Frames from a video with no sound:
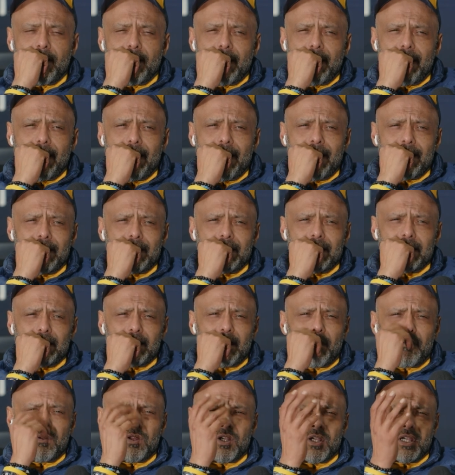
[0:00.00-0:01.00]
And
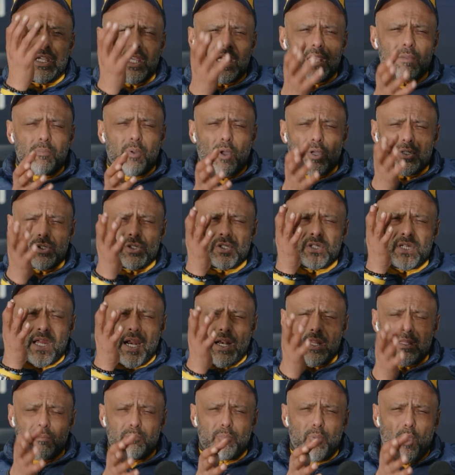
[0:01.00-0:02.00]
the gearboxes out
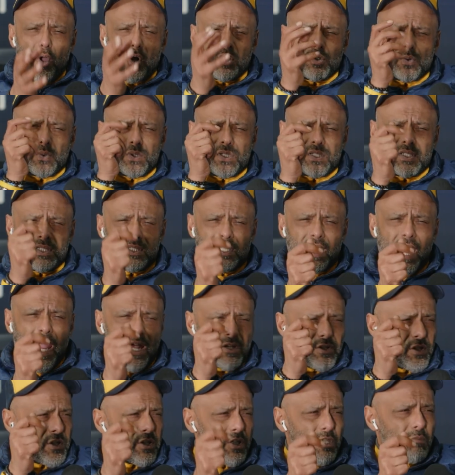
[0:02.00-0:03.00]
of the box was
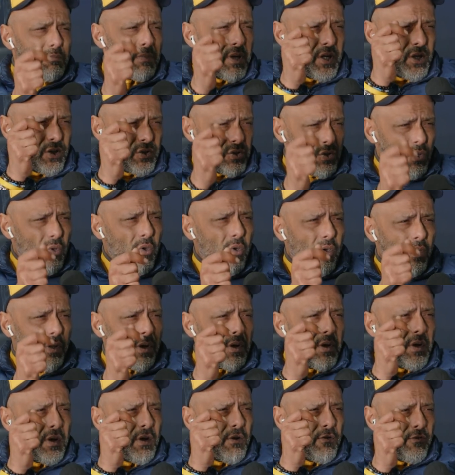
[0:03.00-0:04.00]
1,000 Newton meter torque.
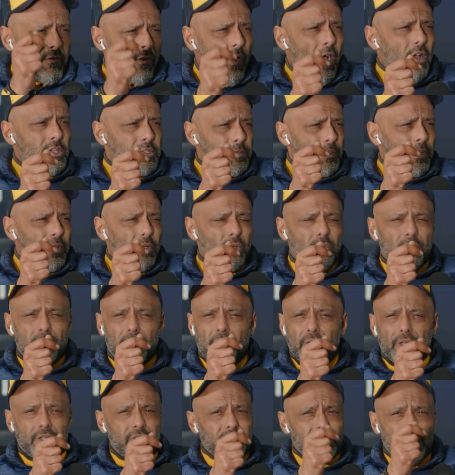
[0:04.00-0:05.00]
5-speed
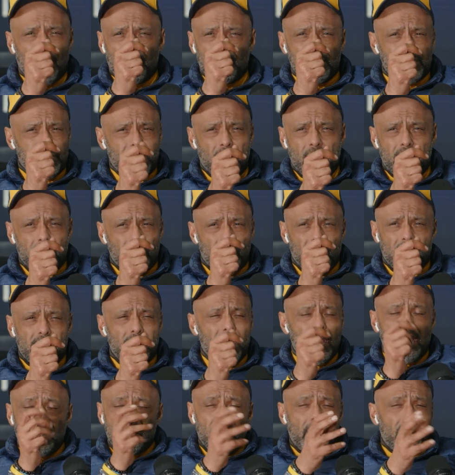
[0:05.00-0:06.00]
auto, because that was the only one.
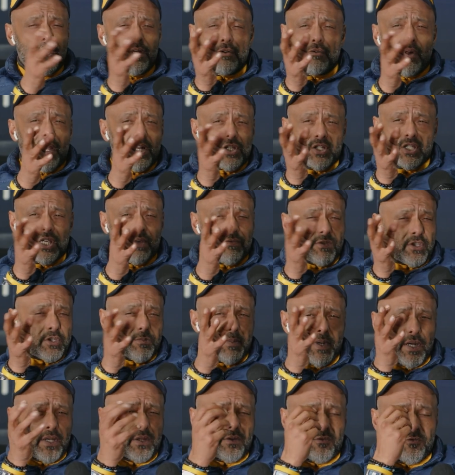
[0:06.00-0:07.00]
They didn't run a
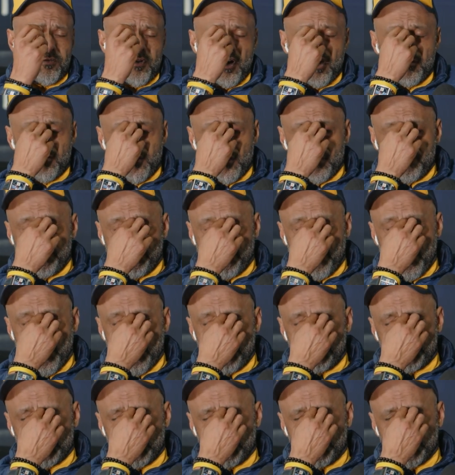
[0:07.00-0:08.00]
7-speed in the
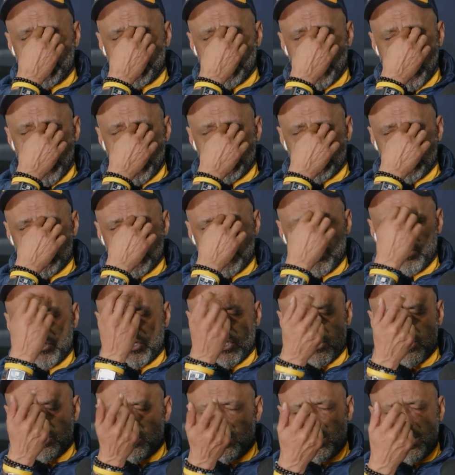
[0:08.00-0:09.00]
5.5 supercharged because
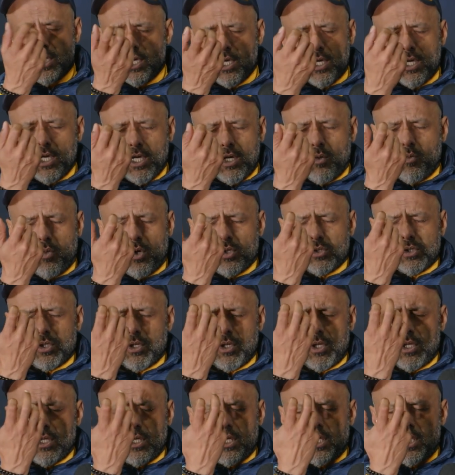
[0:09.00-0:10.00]
it
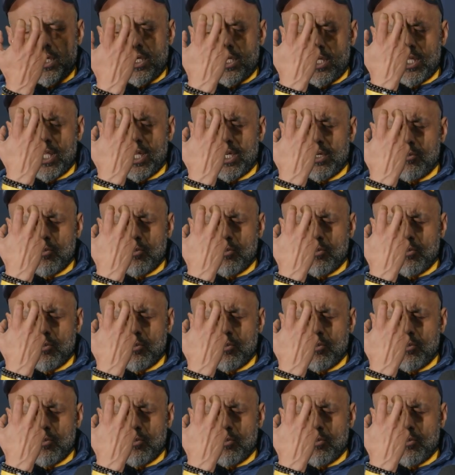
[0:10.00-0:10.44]
needed